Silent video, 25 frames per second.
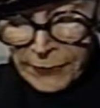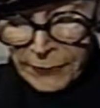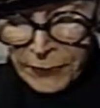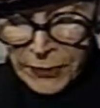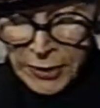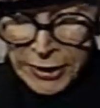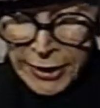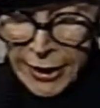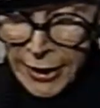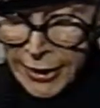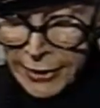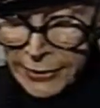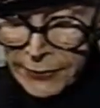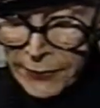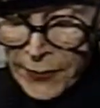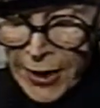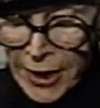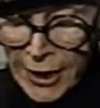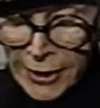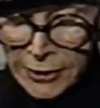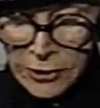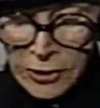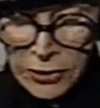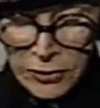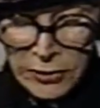But getting
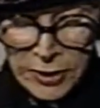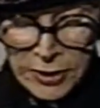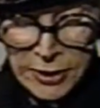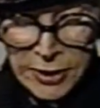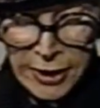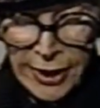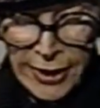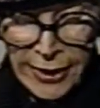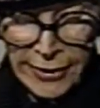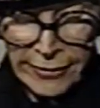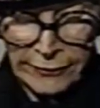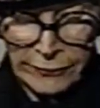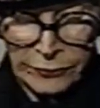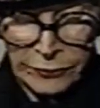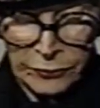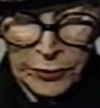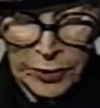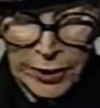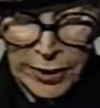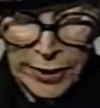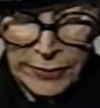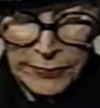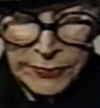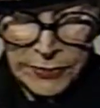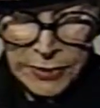back to the
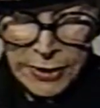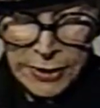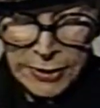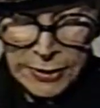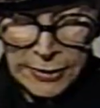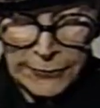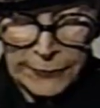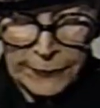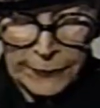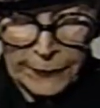diaphragms,